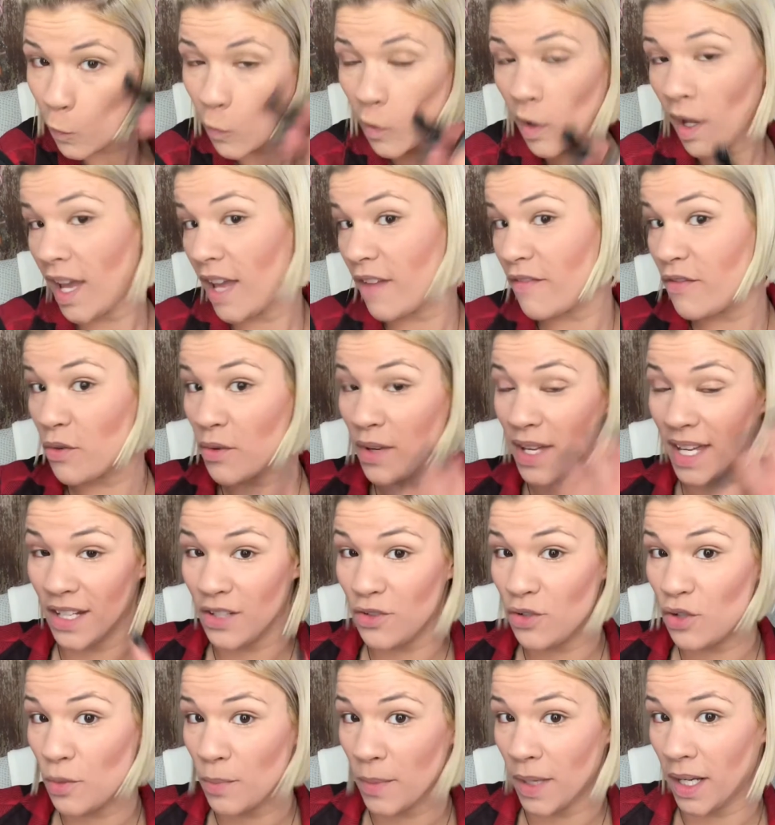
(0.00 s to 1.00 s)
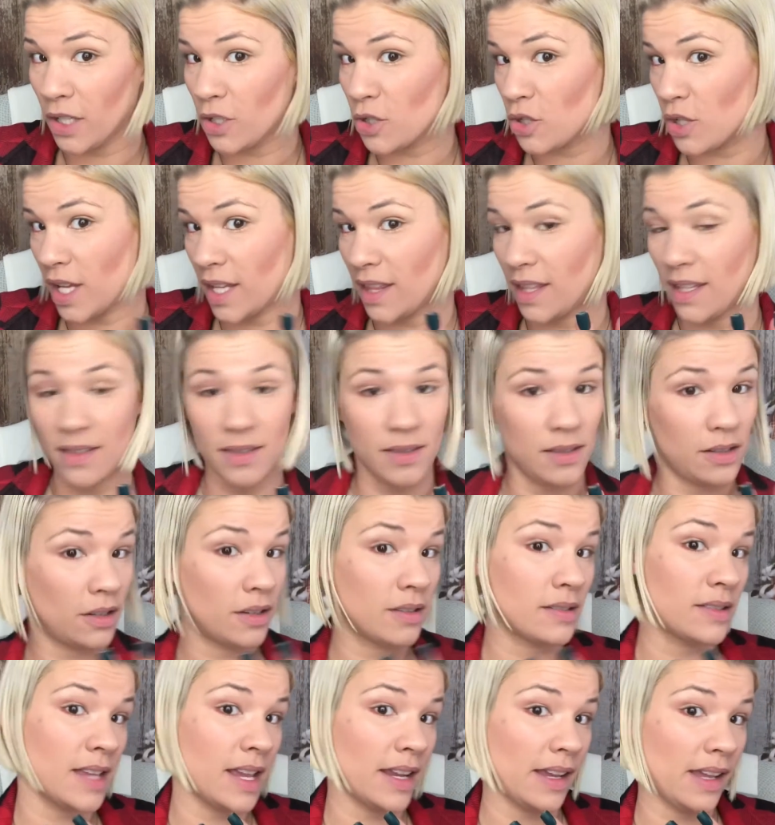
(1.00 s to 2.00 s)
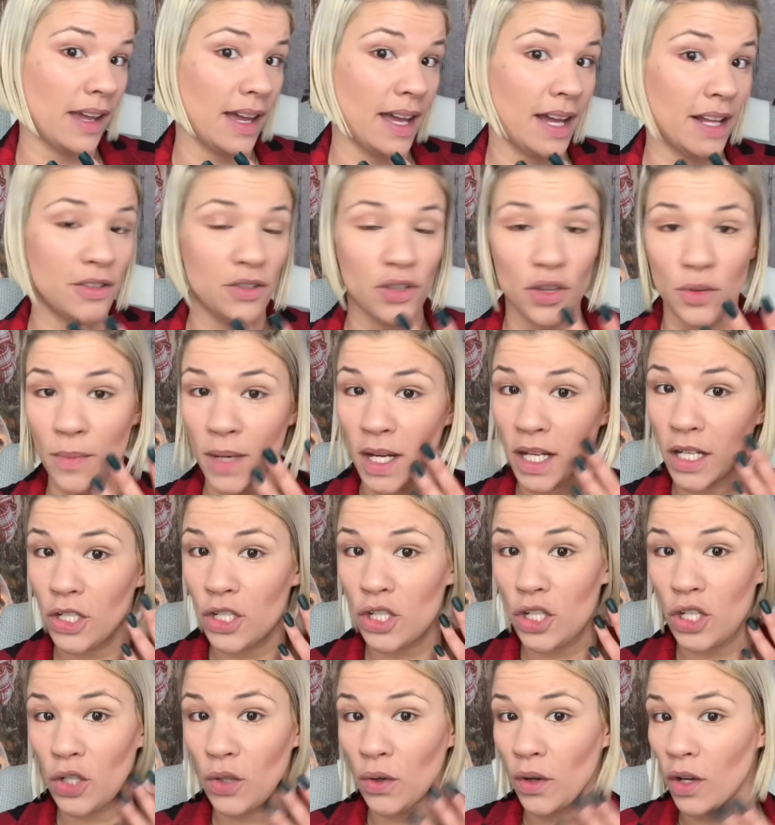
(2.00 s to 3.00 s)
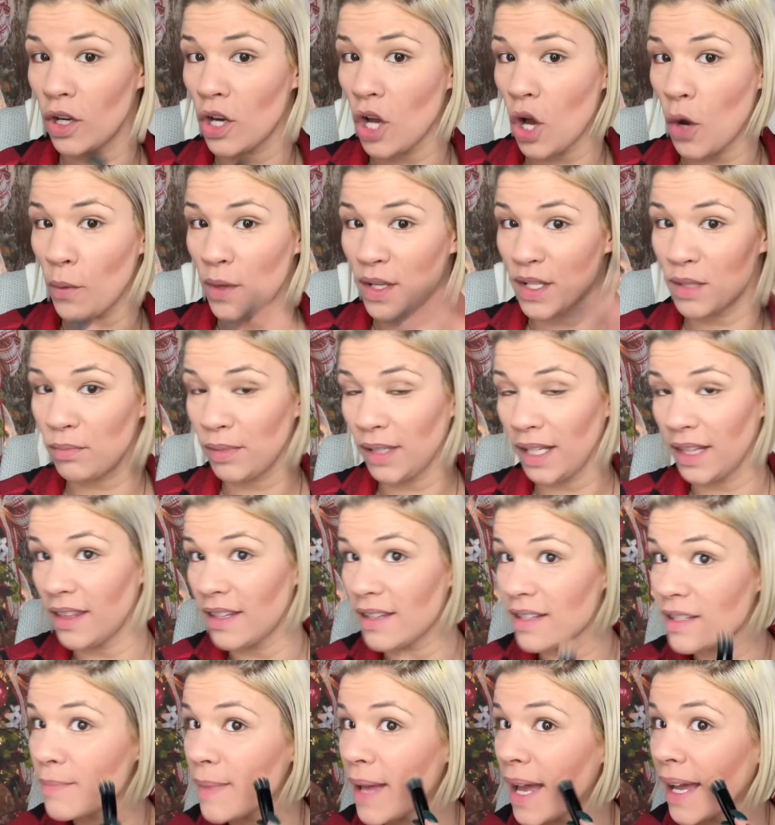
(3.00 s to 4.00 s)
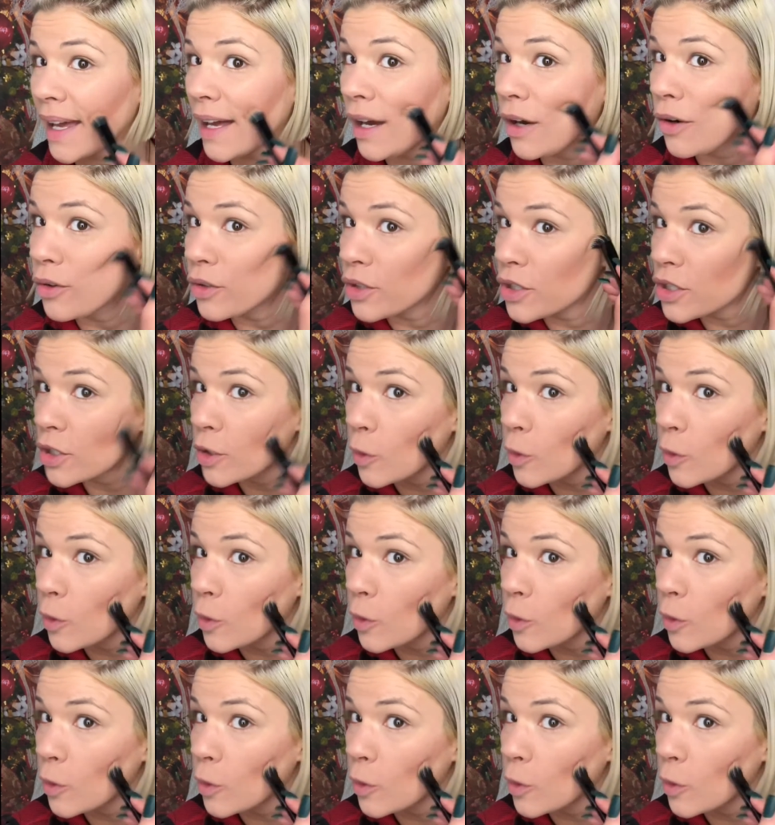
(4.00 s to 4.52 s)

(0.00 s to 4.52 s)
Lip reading: If you get too much, like this looks like it got too much, you can always blend this back out.